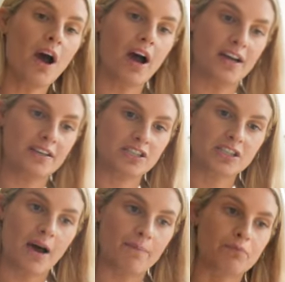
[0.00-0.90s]
her
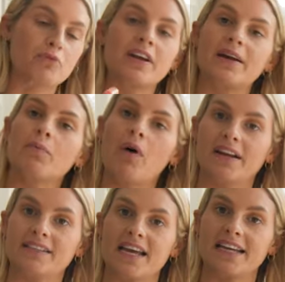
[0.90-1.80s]
some brilliant
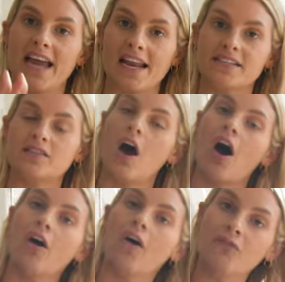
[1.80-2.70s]
whites against
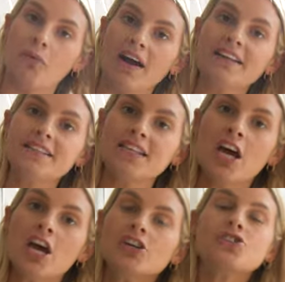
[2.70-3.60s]
our off-whites,
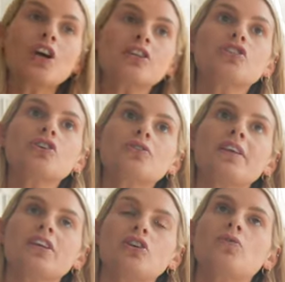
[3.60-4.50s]
just so
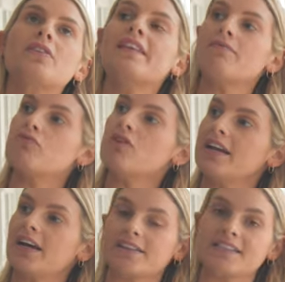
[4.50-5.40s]
that you can then
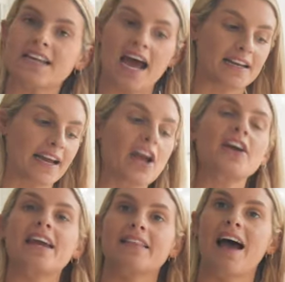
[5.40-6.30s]
really understand, like,
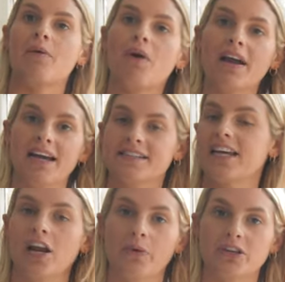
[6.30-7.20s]
okay, that white has a yellow